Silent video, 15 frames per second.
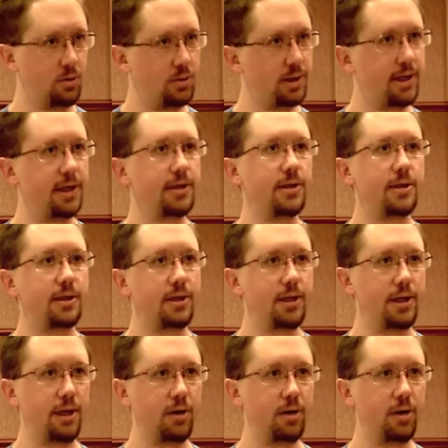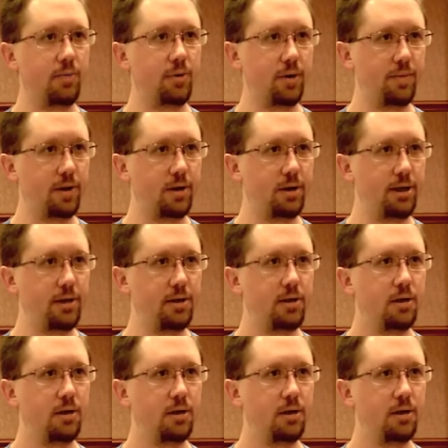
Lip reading: Louis, Kansas City area primarily.